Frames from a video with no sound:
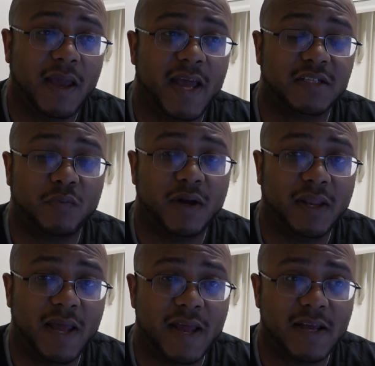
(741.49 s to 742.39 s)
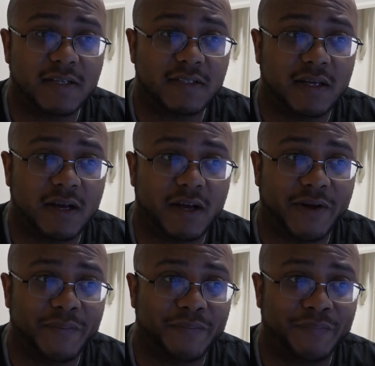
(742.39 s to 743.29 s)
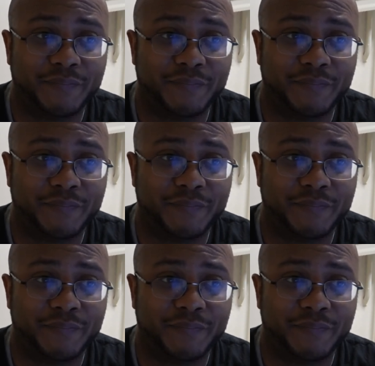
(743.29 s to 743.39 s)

as well as um,